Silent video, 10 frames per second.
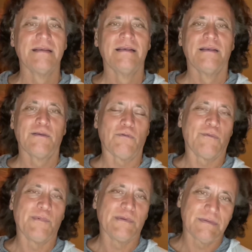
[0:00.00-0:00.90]

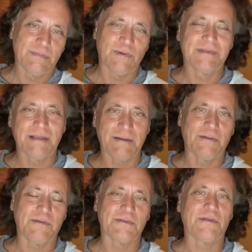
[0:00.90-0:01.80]
Chroma is a more
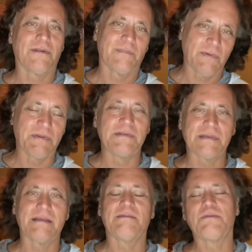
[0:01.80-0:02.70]
technical term. Green
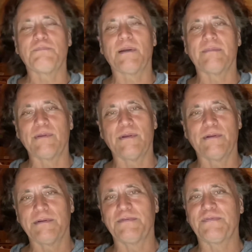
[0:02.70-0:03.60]
screen you've probably heard
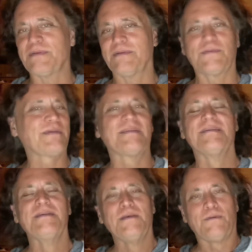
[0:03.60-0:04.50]
of, you know, the
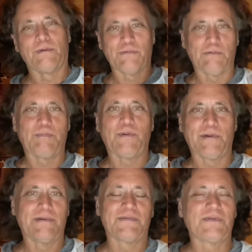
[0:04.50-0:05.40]

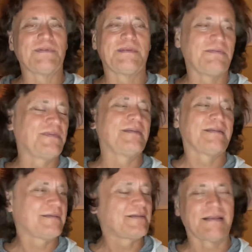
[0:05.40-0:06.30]
reporters on TV
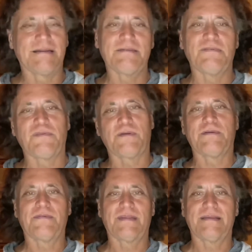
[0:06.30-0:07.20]
that stand in front
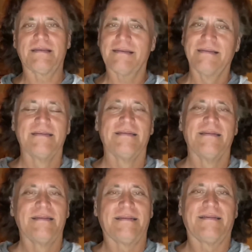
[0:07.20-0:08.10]
of the
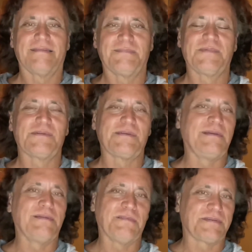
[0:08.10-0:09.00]
scene
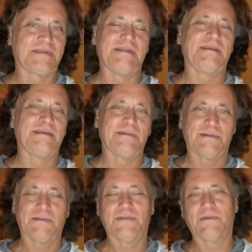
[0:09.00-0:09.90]
of the city
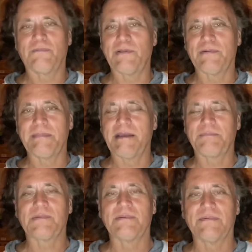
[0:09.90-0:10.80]
or their weather
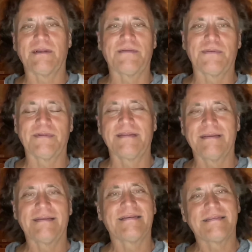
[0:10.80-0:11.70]
maps or whatever,
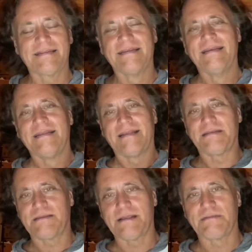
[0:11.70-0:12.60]
and
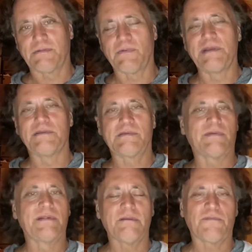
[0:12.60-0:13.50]
that's green
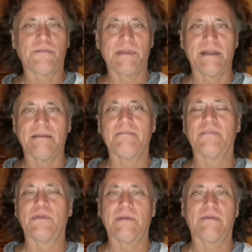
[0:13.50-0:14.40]
screen. They're filming them
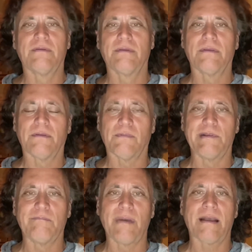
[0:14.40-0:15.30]
with a
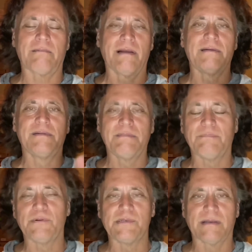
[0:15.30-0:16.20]
green background and then
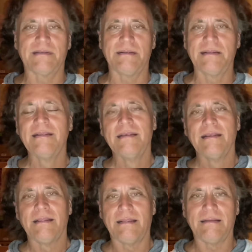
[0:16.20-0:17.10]
projecting
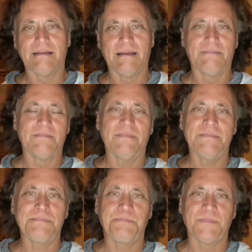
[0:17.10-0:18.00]
the
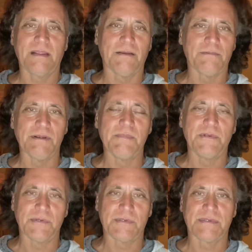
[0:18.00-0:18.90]
the other
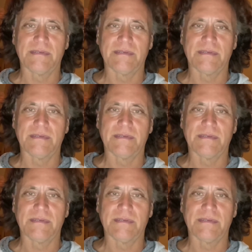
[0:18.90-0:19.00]
images